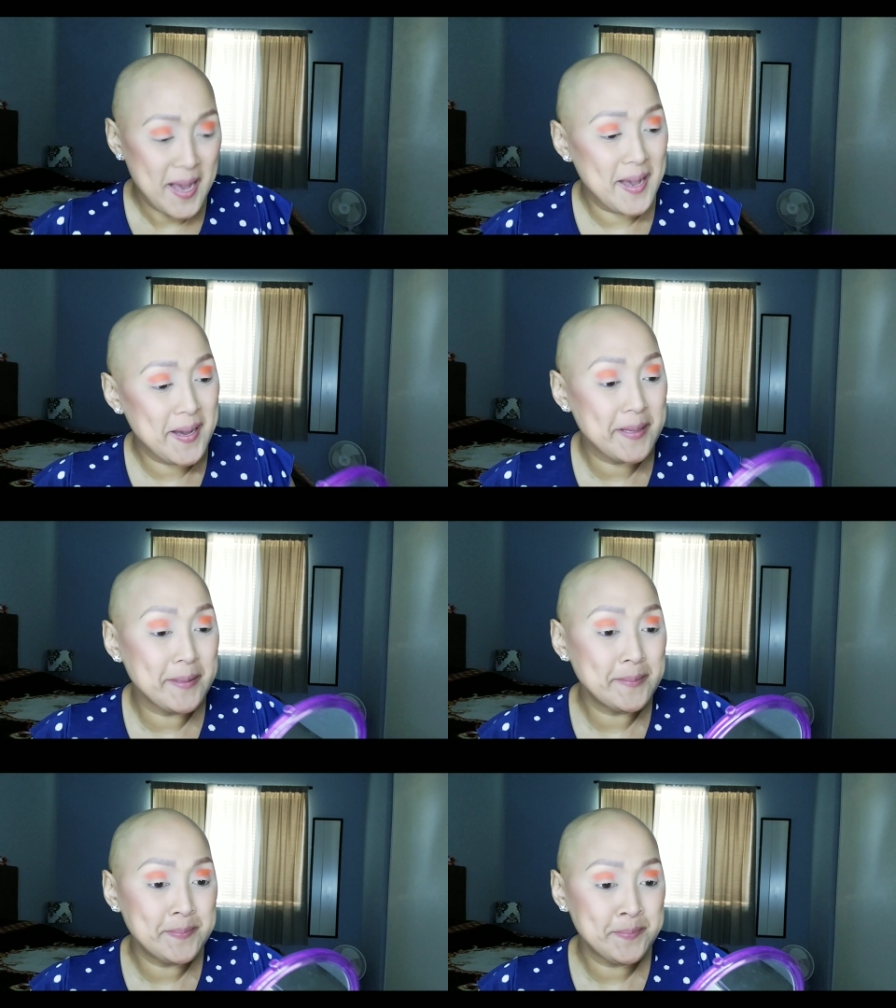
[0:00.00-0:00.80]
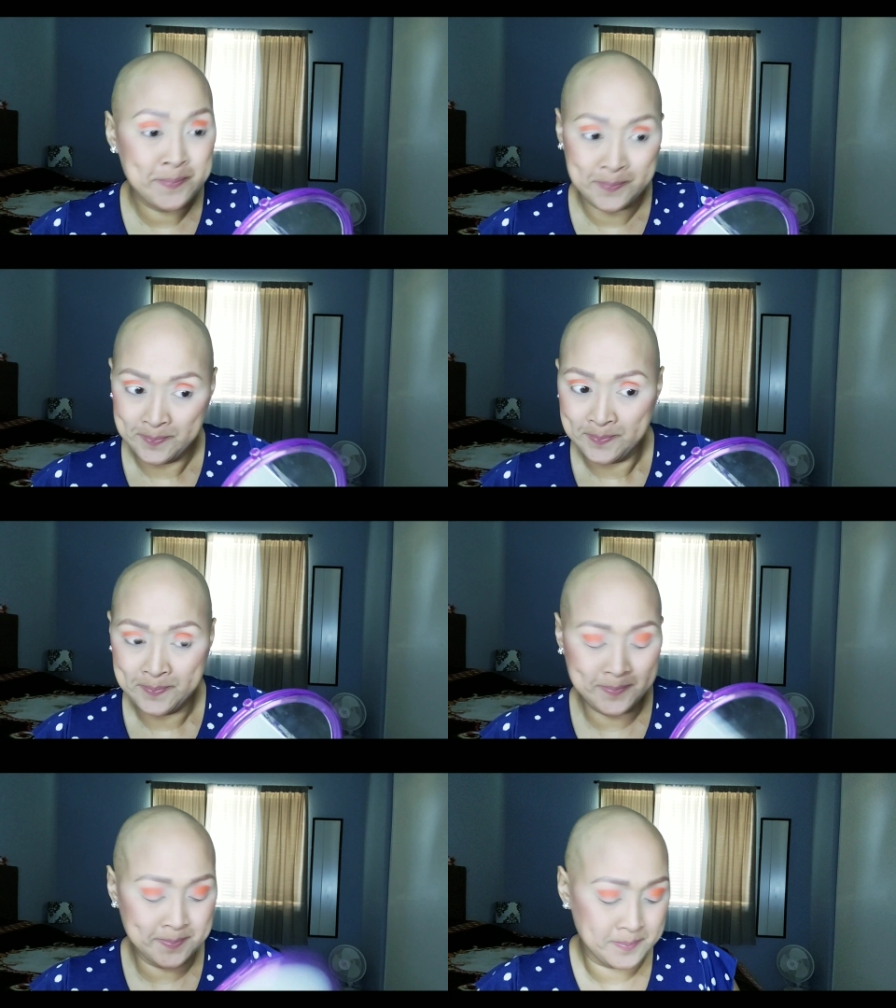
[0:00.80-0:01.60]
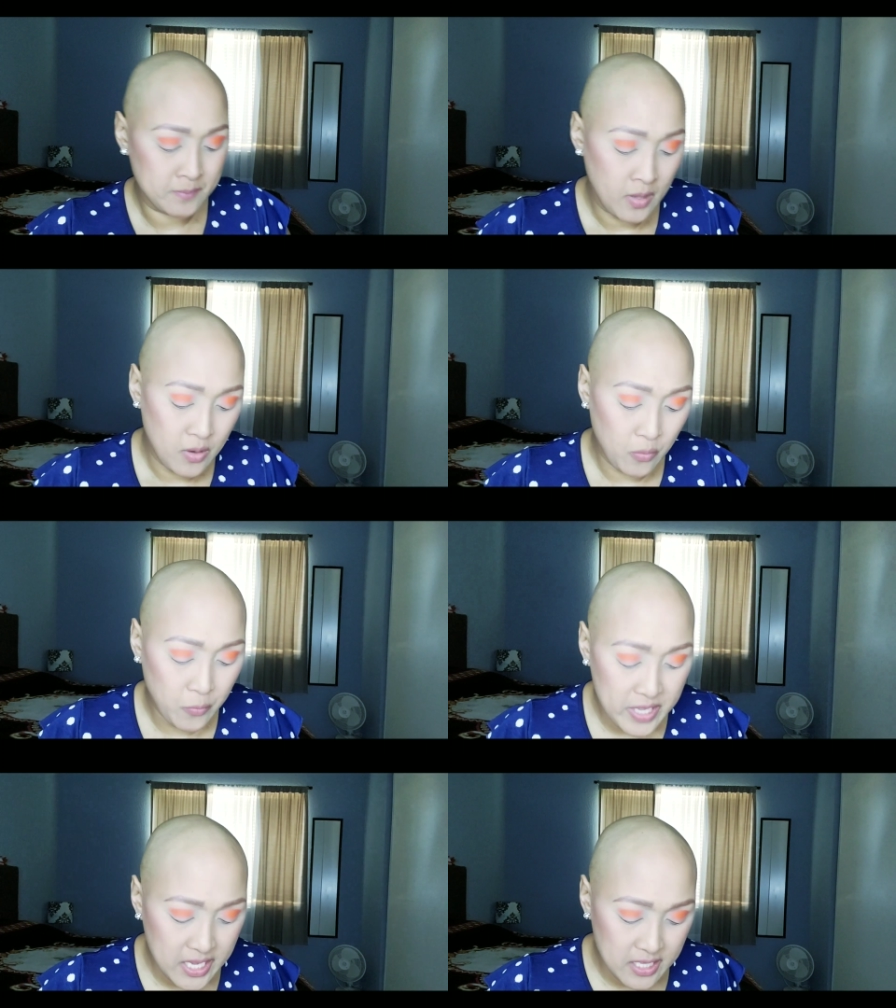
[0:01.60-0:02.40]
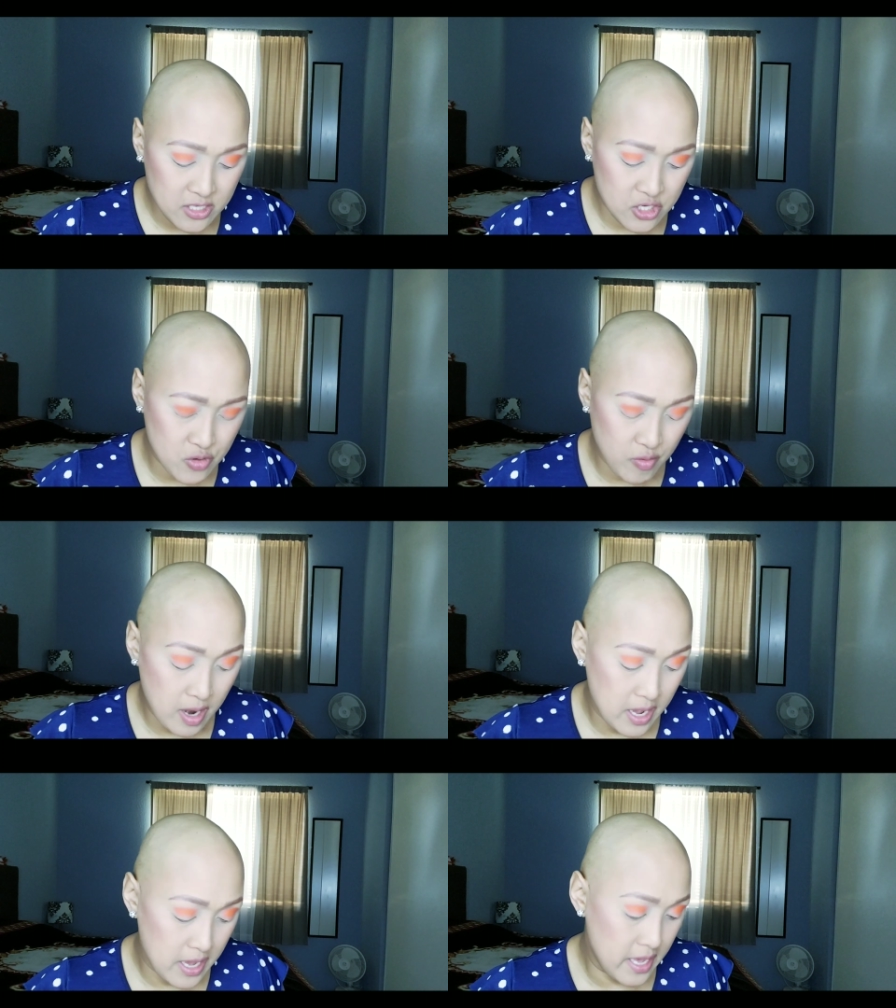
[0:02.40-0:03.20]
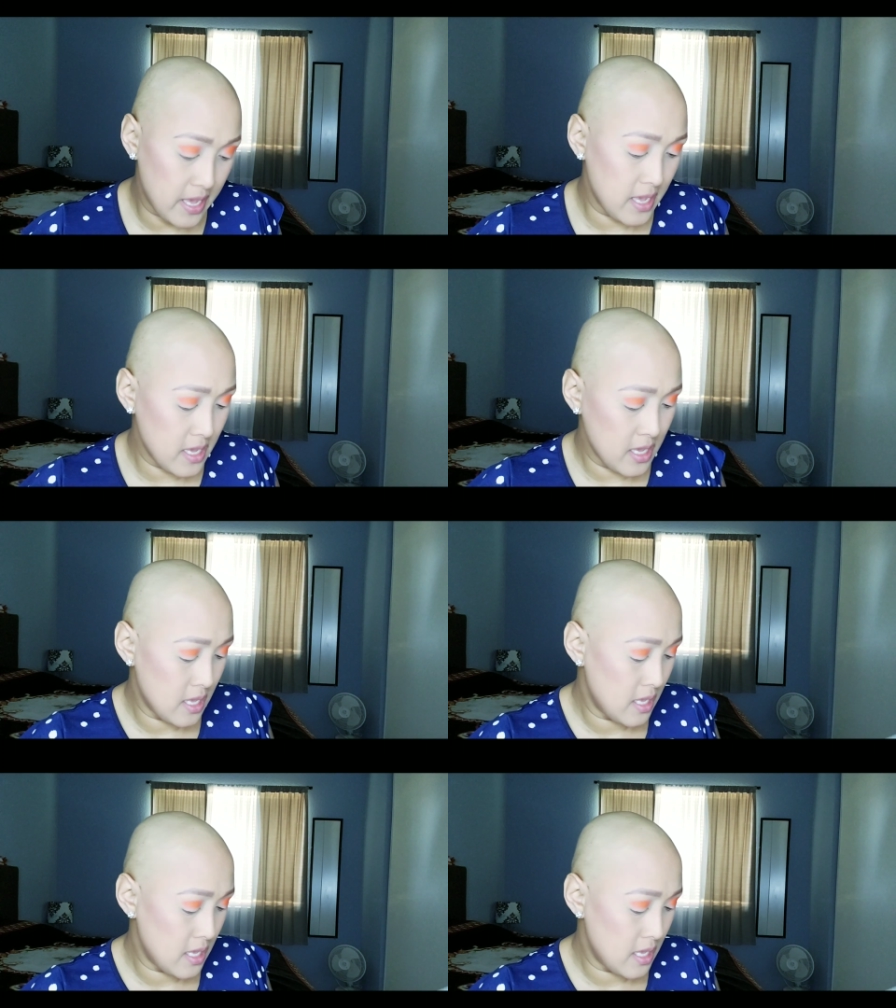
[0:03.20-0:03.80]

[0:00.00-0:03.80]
um, hmm we can try,